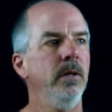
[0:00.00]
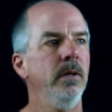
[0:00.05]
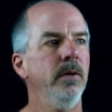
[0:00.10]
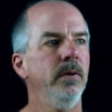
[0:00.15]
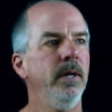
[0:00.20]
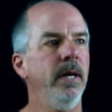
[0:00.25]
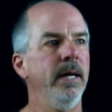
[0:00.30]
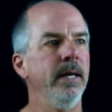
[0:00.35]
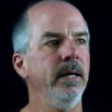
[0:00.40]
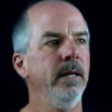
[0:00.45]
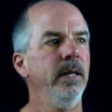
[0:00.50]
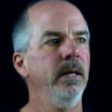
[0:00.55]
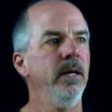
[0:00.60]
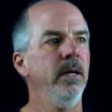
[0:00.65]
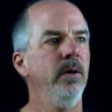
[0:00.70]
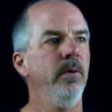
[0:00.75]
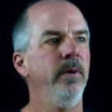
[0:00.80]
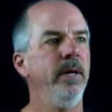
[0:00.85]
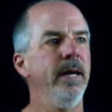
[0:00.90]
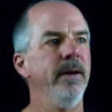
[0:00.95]
Okay,
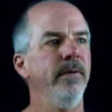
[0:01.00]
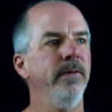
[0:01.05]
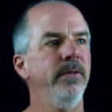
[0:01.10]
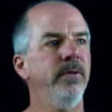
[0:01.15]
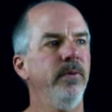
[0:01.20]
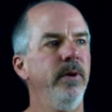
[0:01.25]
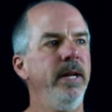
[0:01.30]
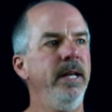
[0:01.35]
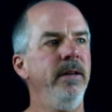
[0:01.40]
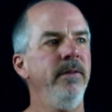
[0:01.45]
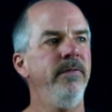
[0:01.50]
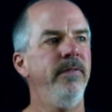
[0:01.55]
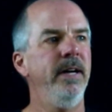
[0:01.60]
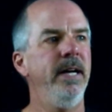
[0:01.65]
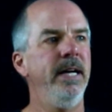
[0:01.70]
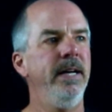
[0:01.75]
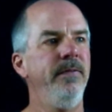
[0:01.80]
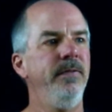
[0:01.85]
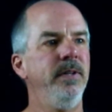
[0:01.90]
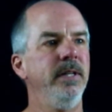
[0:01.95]
we have 3 and
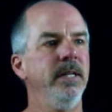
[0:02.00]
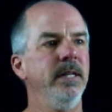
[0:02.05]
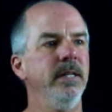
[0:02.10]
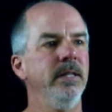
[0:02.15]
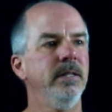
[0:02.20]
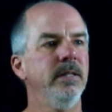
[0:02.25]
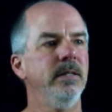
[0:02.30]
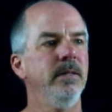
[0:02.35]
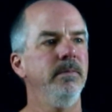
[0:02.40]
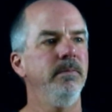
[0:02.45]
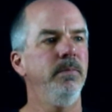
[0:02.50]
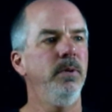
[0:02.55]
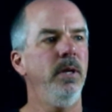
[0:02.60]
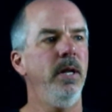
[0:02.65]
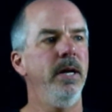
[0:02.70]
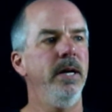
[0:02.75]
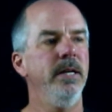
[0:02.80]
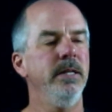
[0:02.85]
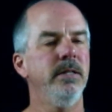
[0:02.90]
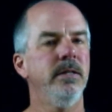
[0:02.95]
5/10
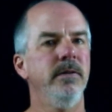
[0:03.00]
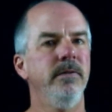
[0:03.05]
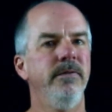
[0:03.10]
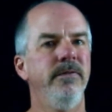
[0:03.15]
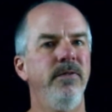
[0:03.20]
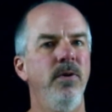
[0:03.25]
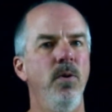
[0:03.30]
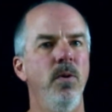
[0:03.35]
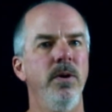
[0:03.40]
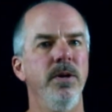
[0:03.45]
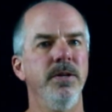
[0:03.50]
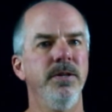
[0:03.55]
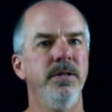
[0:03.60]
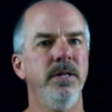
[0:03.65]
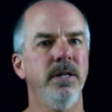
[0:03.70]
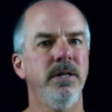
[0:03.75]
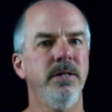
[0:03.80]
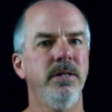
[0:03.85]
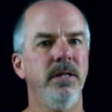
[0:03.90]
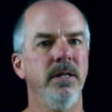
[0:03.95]
plus 4 and
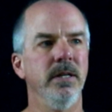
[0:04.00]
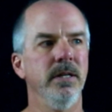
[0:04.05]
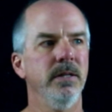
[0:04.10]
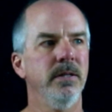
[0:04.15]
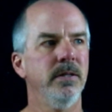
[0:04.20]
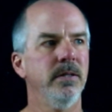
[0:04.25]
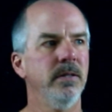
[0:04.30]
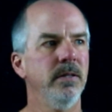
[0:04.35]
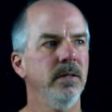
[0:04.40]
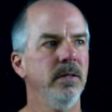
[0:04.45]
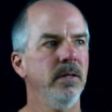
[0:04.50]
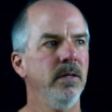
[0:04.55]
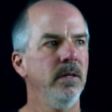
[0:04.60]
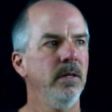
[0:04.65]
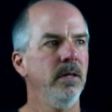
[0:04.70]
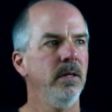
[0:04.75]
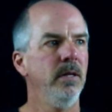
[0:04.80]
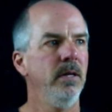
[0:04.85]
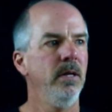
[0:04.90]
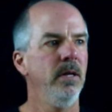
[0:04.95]
6/10.
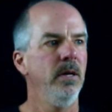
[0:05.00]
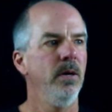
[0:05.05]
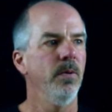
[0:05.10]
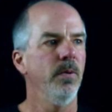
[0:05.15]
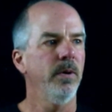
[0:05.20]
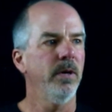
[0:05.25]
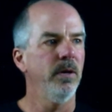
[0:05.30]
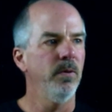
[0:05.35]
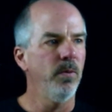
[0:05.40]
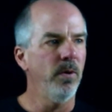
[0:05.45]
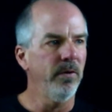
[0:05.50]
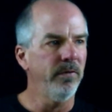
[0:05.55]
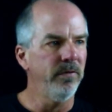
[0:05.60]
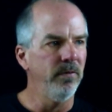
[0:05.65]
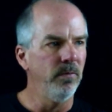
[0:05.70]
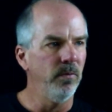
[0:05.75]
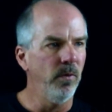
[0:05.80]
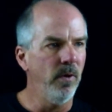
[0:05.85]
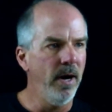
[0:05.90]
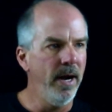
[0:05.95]
We're going to work
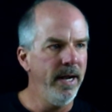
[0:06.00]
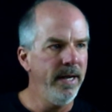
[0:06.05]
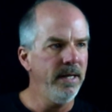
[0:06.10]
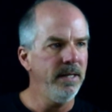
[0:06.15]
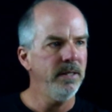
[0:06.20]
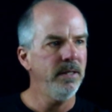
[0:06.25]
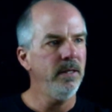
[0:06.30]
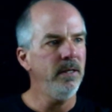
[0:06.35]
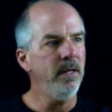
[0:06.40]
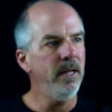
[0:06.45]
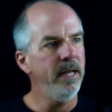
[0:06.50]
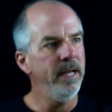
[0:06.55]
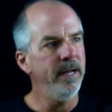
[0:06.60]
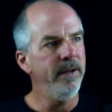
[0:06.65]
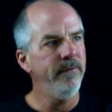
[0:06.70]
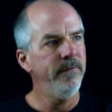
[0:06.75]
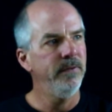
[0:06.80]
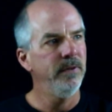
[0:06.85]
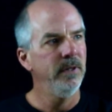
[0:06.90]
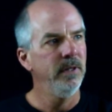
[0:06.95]
from right to
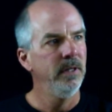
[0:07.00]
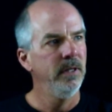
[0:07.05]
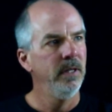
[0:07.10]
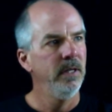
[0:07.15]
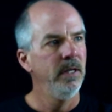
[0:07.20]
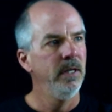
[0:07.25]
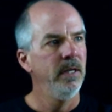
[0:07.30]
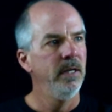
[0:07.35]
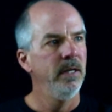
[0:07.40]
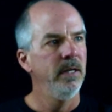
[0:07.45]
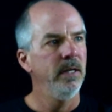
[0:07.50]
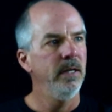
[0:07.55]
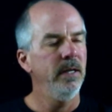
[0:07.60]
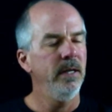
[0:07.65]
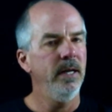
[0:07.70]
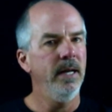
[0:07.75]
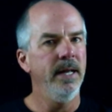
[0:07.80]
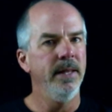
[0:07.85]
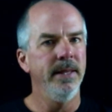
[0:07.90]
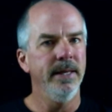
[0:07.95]
left,
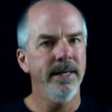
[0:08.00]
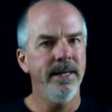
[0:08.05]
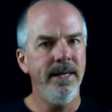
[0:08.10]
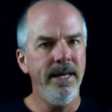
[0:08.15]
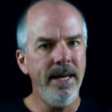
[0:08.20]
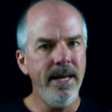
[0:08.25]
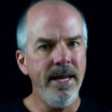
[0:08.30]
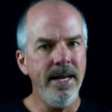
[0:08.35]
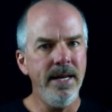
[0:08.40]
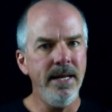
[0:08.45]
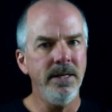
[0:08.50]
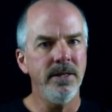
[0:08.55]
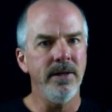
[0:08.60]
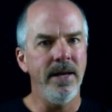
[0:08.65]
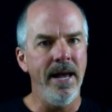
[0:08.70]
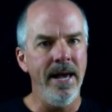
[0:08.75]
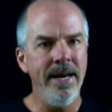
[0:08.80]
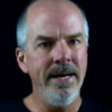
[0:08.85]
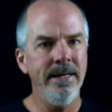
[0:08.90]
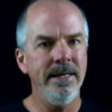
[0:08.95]
and the key to
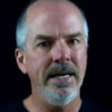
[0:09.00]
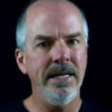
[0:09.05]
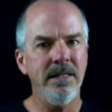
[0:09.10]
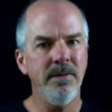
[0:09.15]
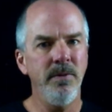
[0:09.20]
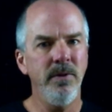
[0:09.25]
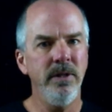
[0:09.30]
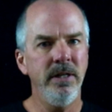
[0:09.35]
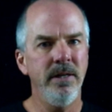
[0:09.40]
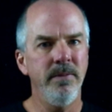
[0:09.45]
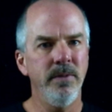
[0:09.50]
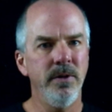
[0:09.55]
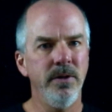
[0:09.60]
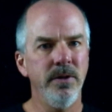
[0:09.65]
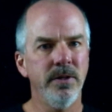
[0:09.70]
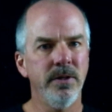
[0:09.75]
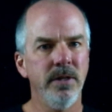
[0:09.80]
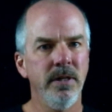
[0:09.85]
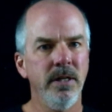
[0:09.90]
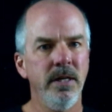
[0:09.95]
adding decimal
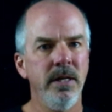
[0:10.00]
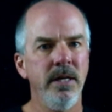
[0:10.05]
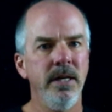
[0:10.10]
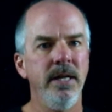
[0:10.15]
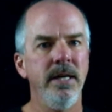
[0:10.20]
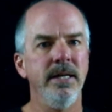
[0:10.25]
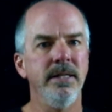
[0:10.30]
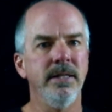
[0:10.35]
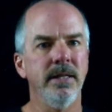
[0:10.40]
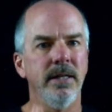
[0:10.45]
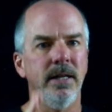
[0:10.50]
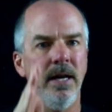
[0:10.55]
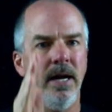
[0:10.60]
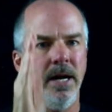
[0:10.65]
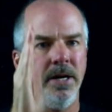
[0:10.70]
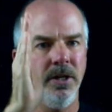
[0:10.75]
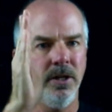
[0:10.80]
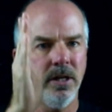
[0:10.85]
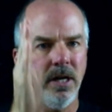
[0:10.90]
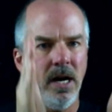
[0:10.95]
numbers is to
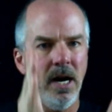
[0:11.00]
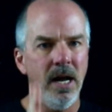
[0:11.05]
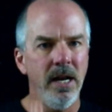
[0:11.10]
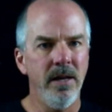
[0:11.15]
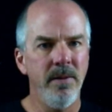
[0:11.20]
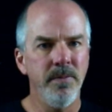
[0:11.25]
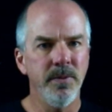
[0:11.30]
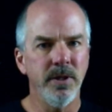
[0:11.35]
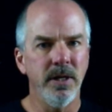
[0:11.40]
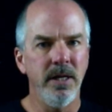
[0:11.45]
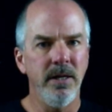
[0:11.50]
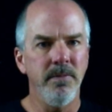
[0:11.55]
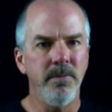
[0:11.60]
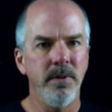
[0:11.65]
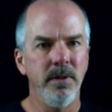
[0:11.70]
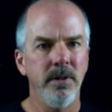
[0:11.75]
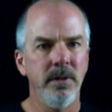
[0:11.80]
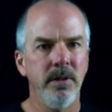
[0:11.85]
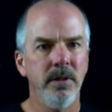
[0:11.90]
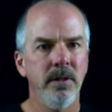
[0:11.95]
line your columns
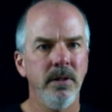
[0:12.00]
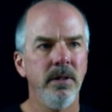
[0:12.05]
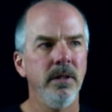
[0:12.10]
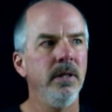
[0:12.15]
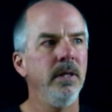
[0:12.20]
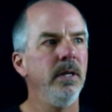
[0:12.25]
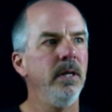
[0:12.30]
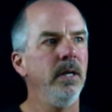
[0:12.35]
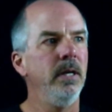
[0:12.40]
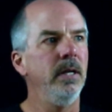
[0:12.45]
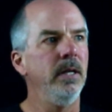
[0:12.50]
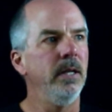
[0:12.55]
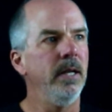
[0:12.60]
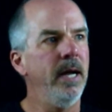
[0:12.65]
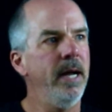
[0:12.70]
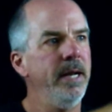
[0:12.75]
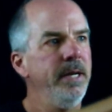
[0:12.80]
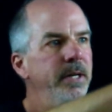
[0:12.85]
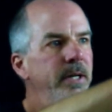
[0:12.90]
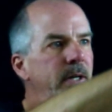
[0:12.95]
up,
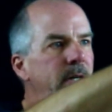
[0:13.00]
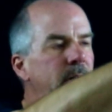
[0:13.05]
and